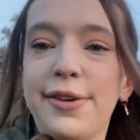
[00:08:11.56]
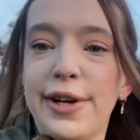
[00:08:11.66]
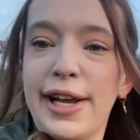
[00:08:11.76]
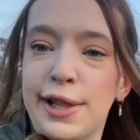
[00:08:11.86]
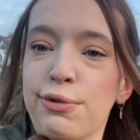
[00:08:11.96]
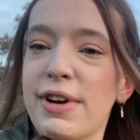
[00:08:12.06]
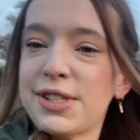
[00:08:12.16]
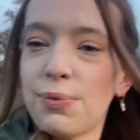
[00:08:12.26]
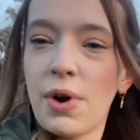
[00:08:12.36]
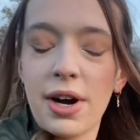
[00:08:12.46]
in the
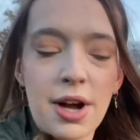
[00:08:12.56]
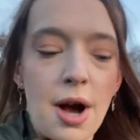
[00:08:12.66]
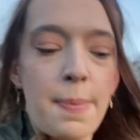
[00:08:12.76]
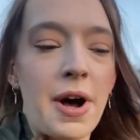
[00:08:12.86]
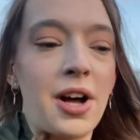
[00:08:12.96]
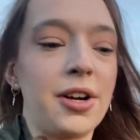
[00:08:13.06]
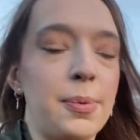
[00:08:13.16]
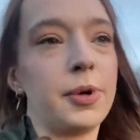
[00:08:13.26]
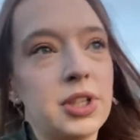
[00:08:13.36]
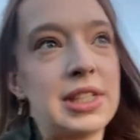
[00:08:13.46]
reservoir car park
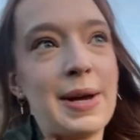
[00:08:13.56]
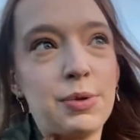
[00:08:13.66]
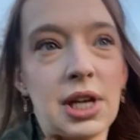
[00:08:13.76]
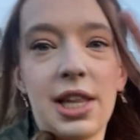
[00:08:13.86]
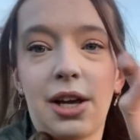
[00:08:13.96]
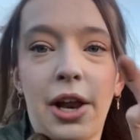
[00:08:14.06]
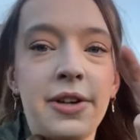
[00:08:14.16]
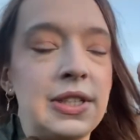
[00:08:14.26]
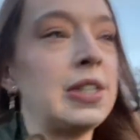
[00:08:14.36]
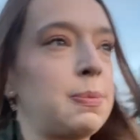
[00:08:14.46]
because that was like the
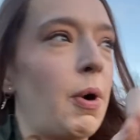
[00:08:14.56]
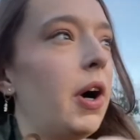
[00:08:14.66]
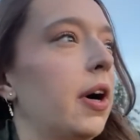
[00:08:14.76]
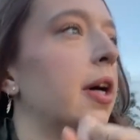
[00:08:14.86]
closest spot.